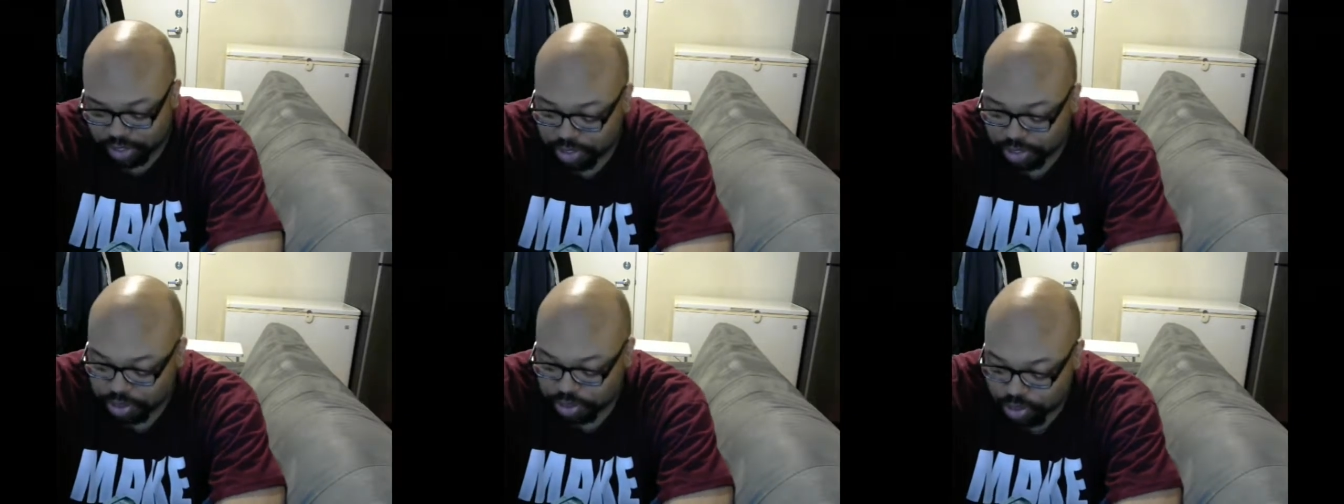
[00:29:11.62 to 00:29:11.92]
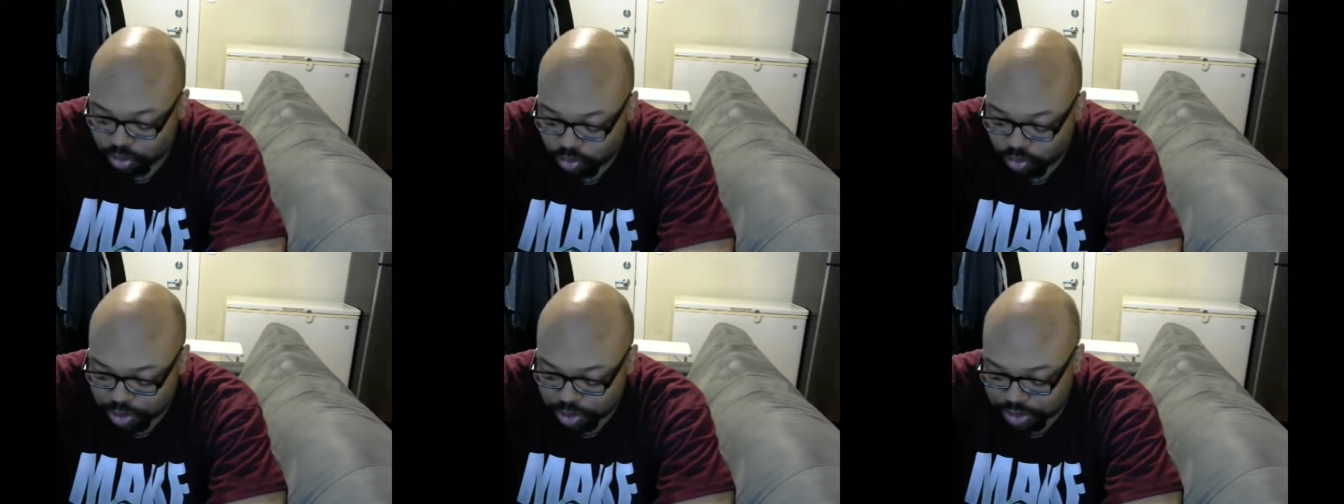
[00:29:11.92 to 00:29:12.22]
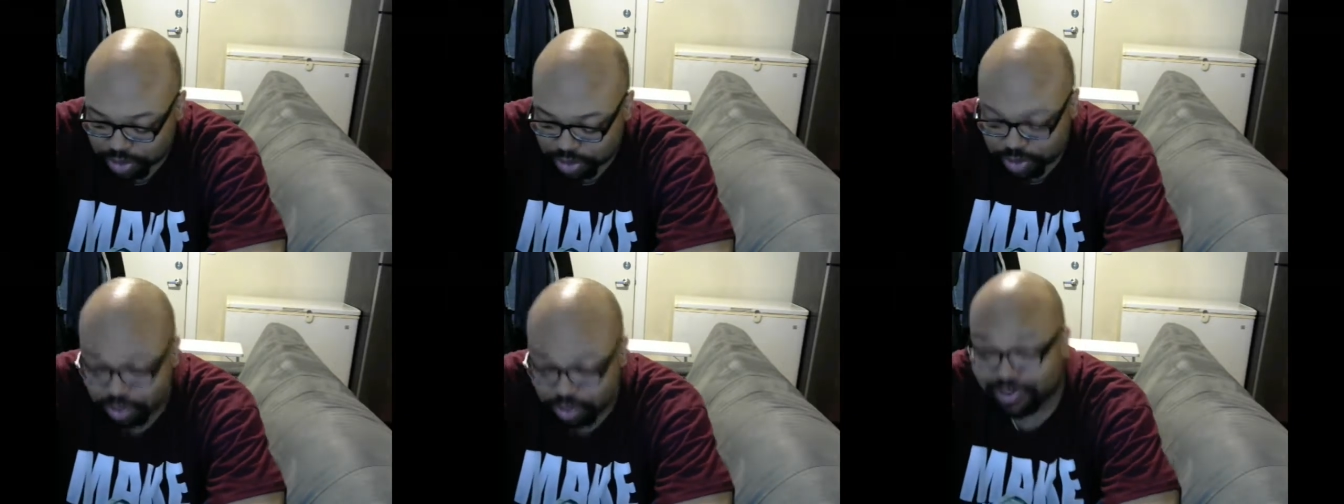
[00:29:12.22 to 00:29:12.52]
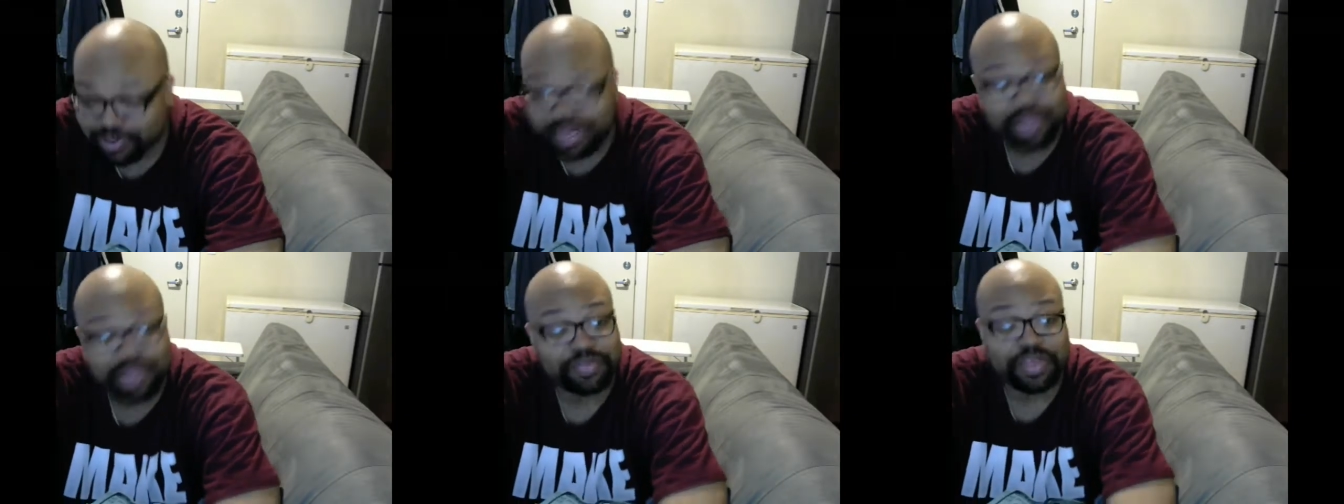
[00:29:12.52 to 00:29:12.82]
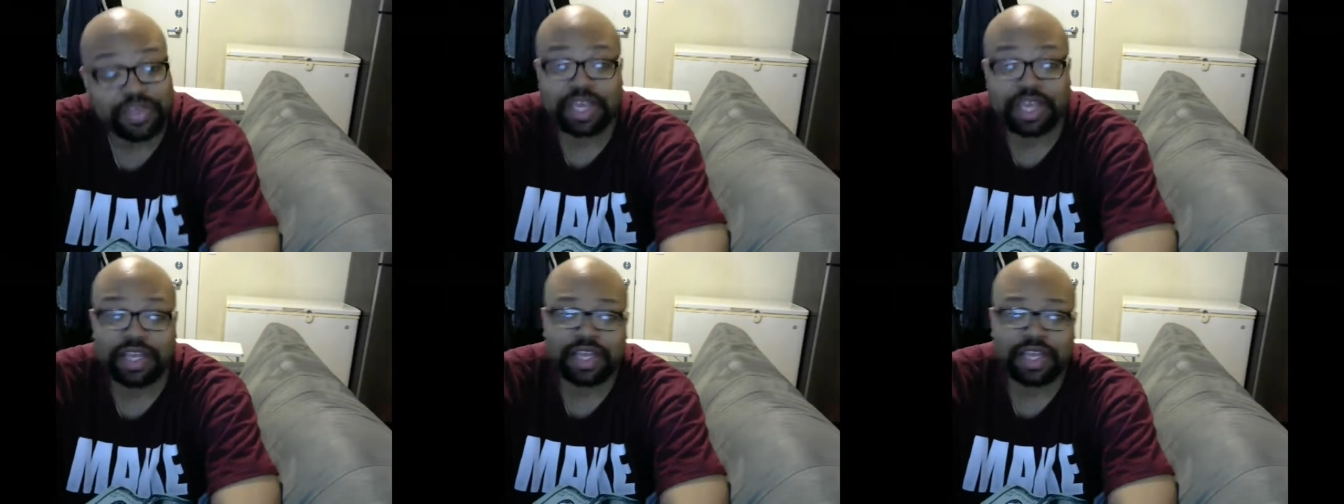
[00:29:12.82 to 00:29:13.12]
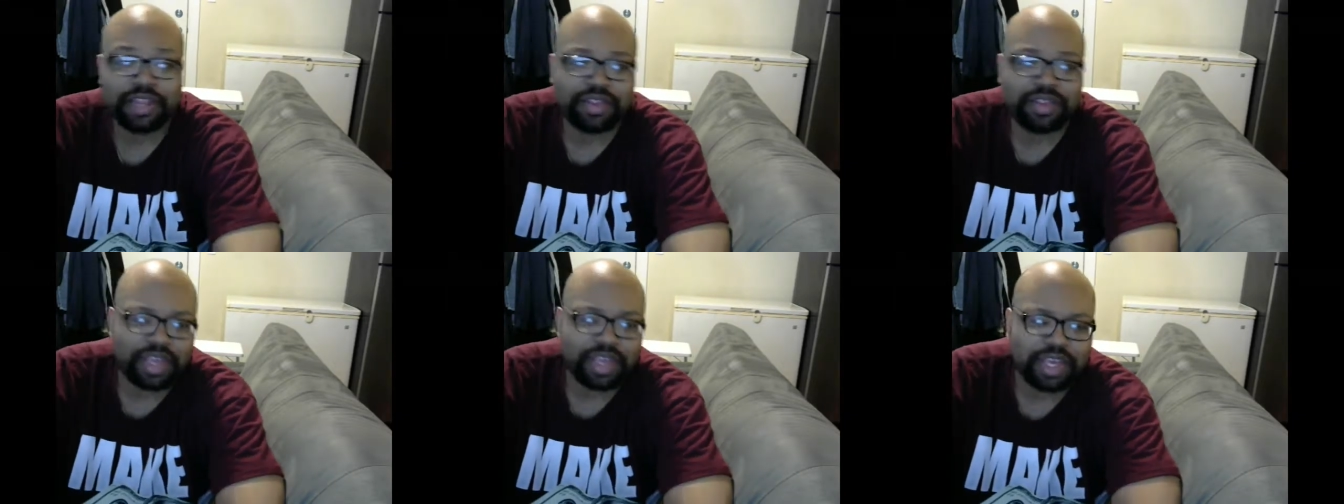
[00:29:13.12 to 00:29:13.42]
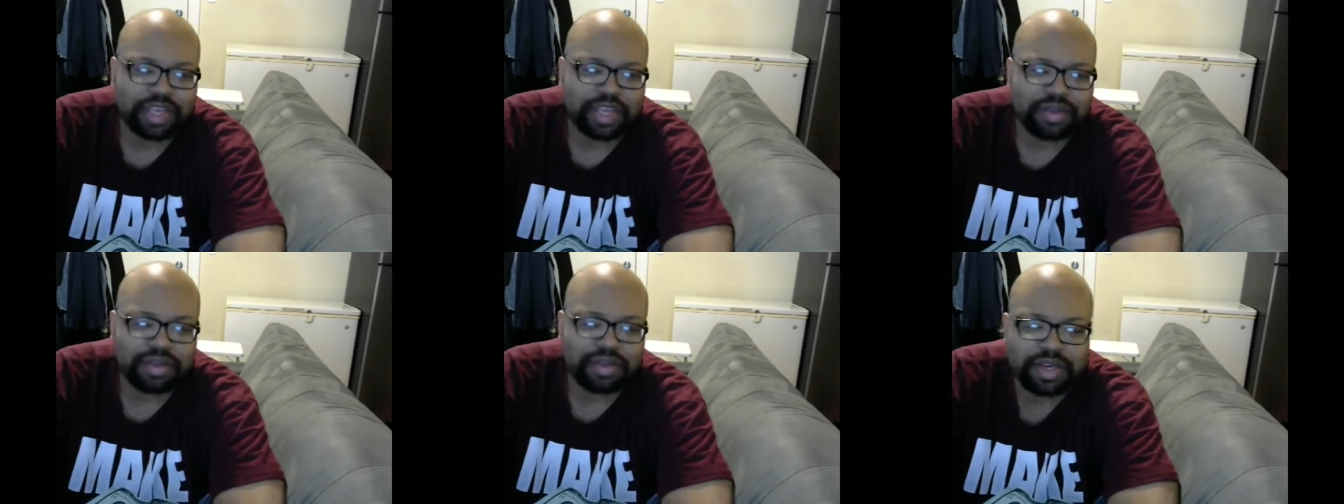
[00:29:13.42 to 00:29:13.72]
that you want to get over. I think it I think
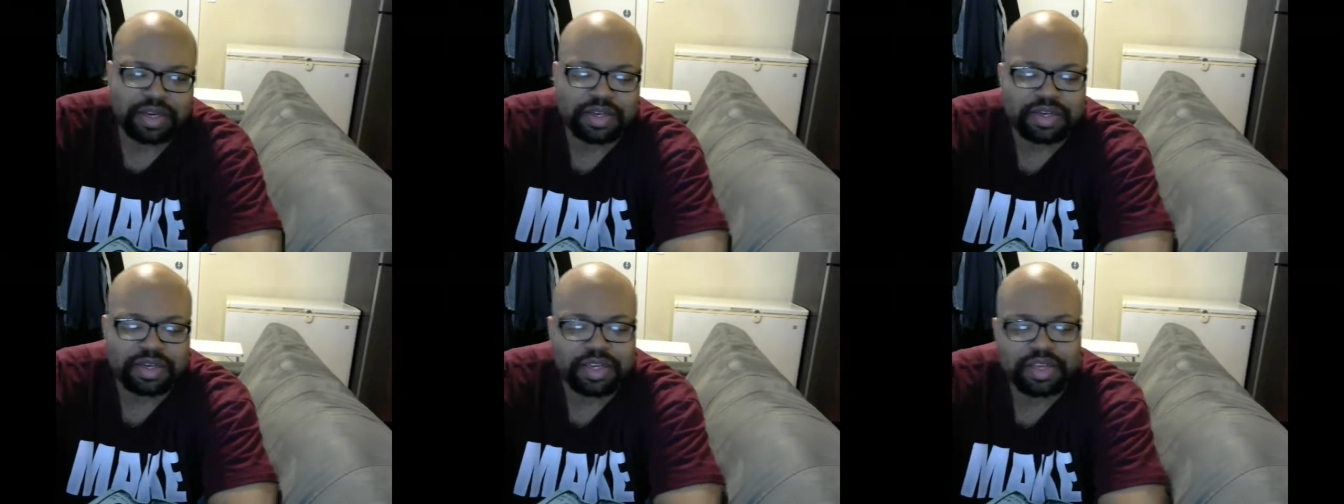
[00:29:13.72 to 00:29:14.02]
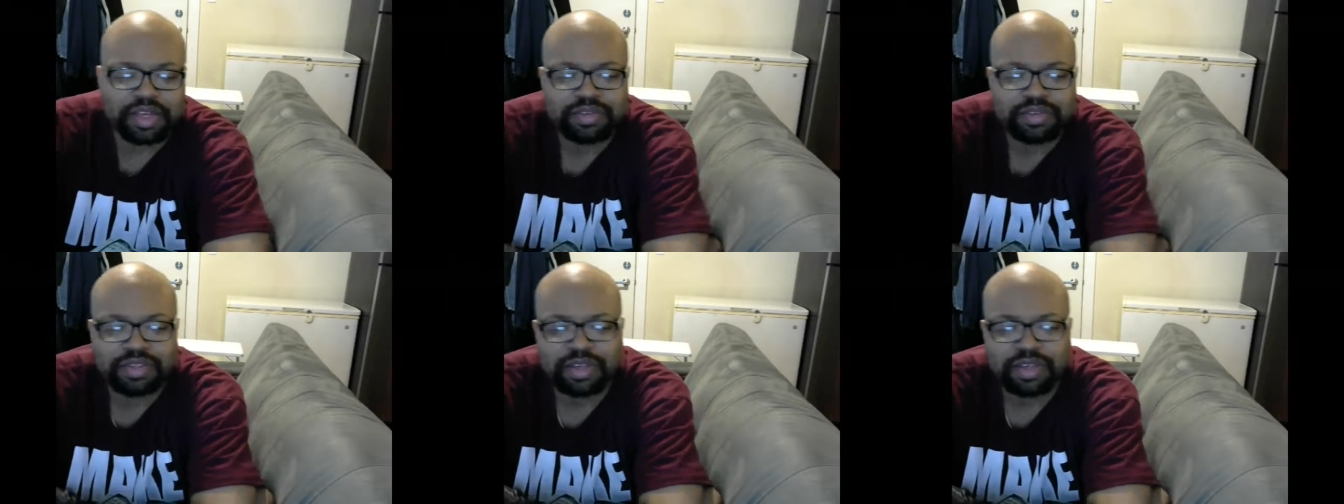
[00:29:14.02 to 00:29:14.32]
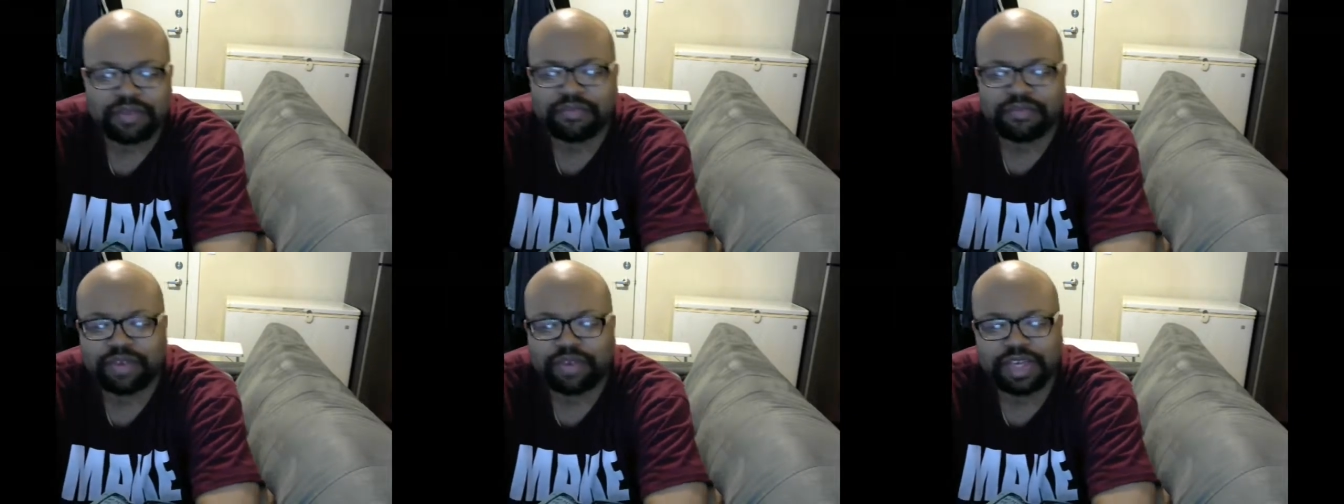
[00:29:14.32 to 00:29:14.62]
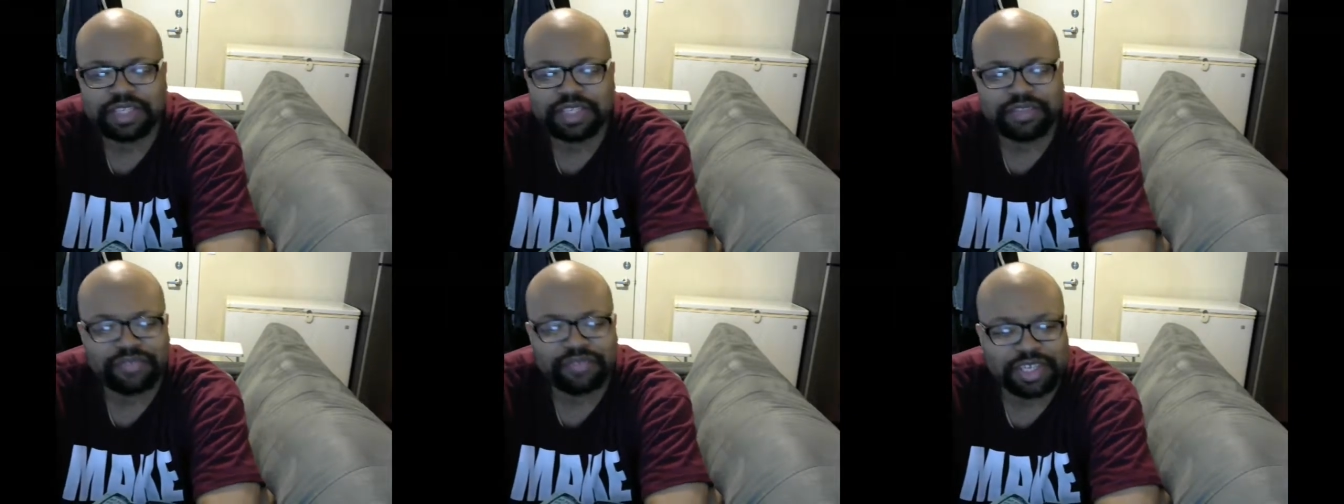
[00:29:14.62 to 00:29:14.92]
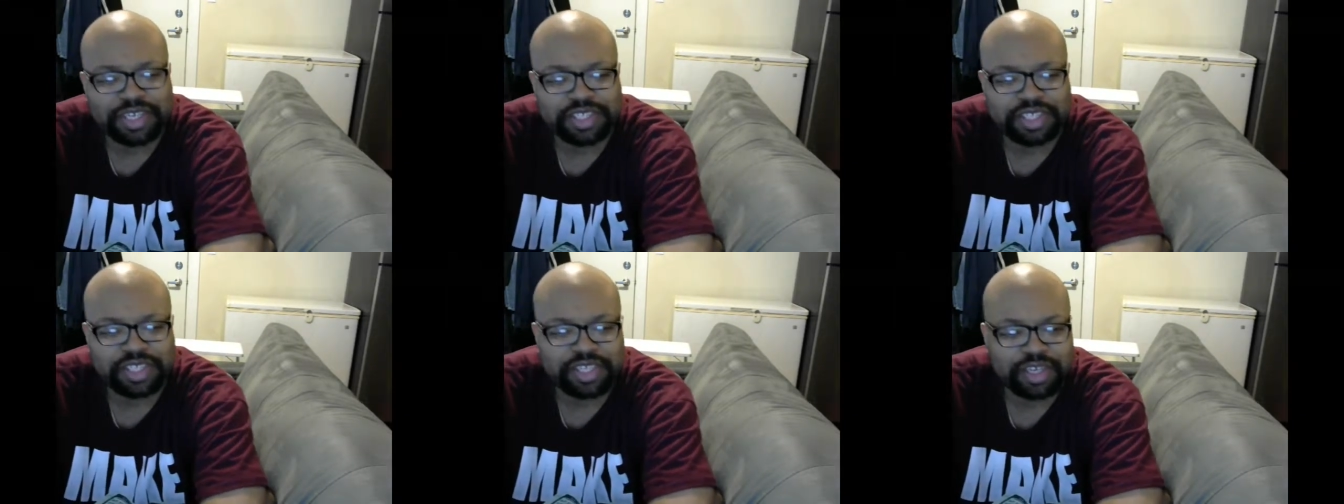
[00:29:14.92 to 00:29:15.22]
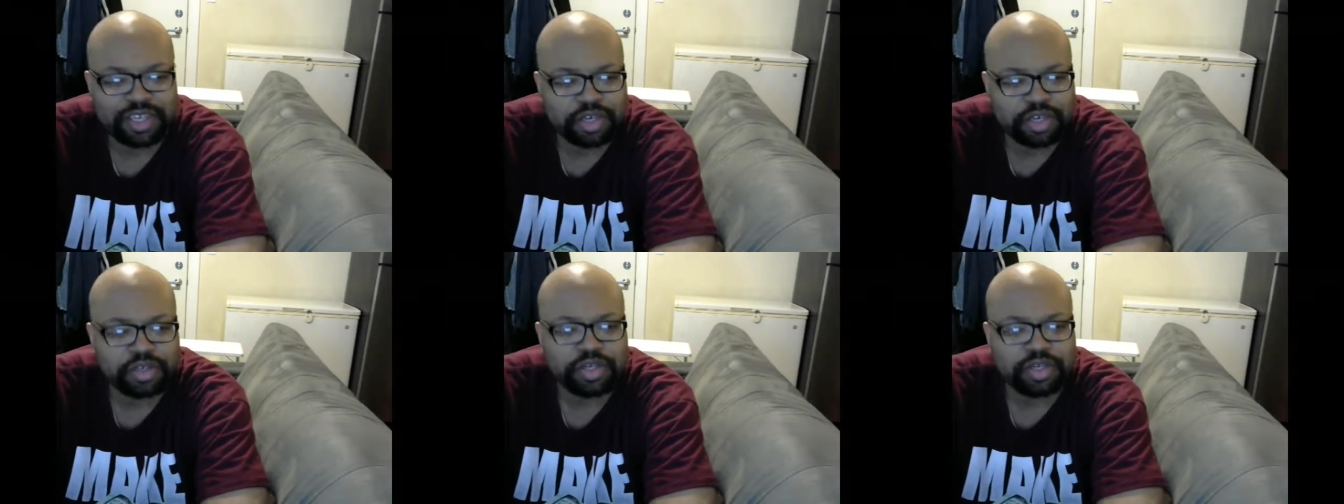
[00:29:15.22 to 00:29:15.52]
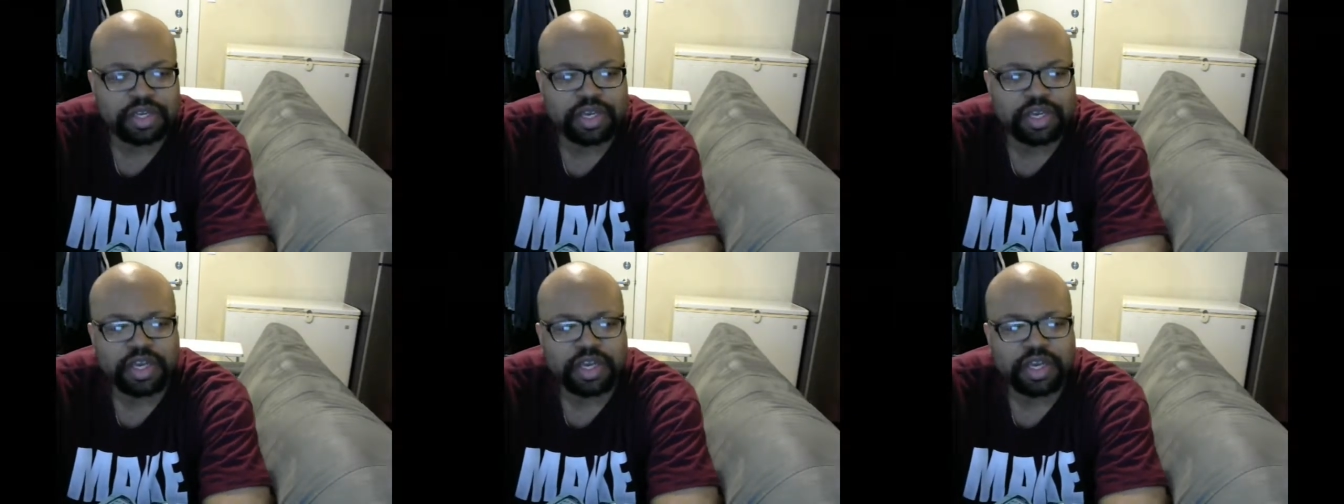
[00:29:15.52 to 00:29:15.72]
it in in some phrase of fashion it hurt.